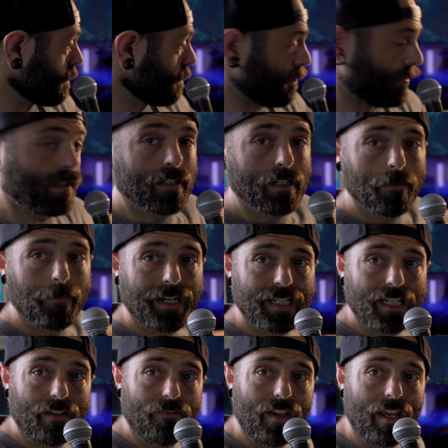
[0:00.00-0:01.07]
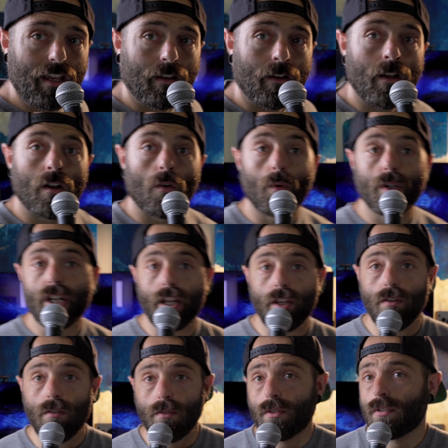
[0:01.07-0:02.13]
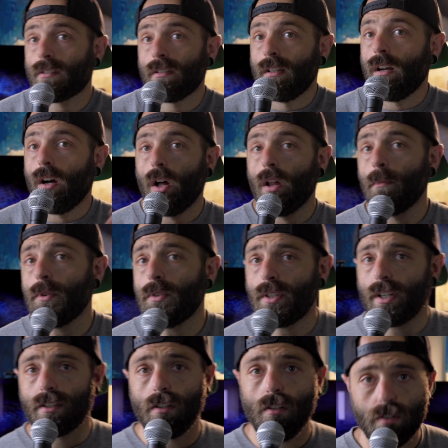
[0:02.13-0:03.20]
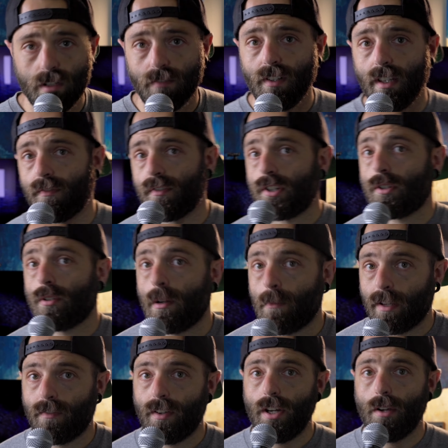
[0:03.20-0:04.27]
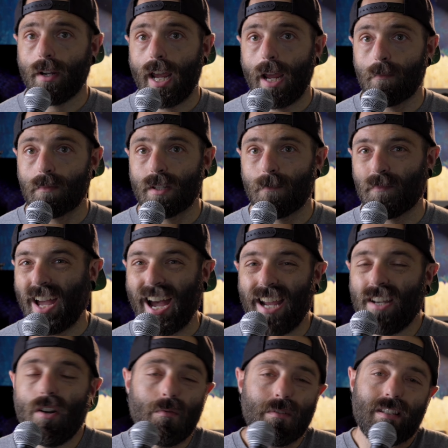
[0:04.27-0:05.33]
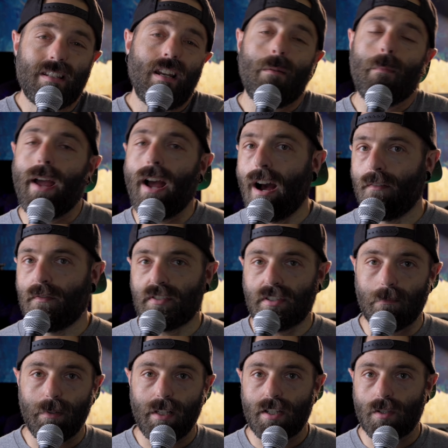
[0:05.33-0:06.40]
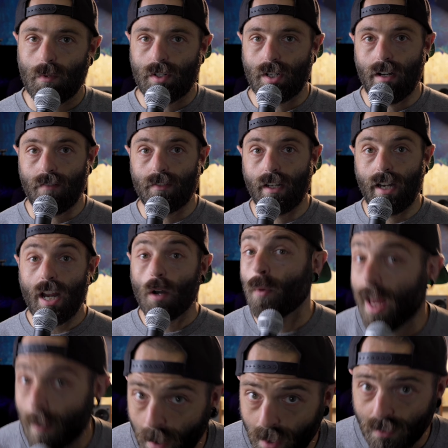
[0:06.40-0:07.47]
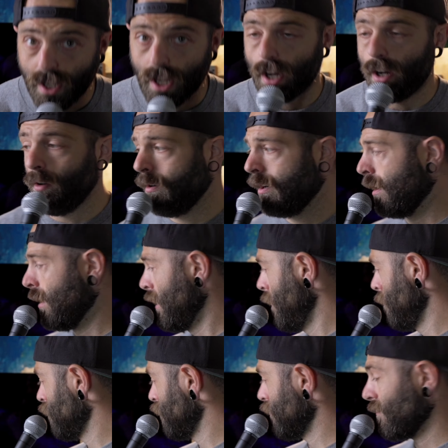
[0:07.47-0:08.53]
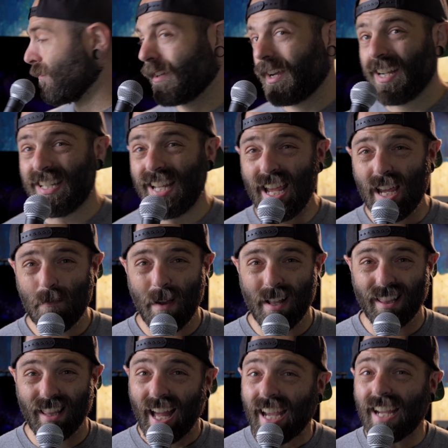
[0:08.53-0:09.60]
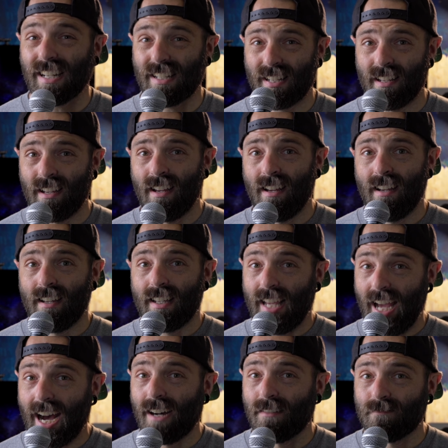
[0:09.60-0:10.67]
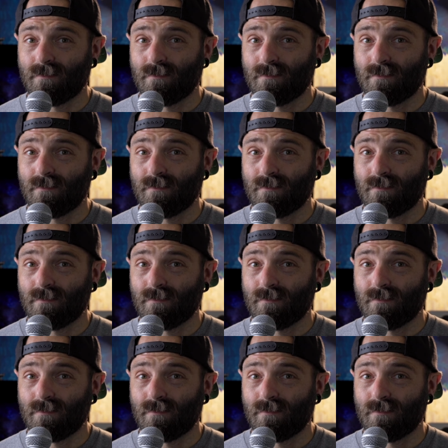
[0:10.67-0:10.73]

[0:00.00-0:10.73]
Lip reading: plugged into my TV, which I use almost exclusively for streaming video games. I don't sit in my office and play Switch often. And when I'm on the go, I take my Lite. Yeah,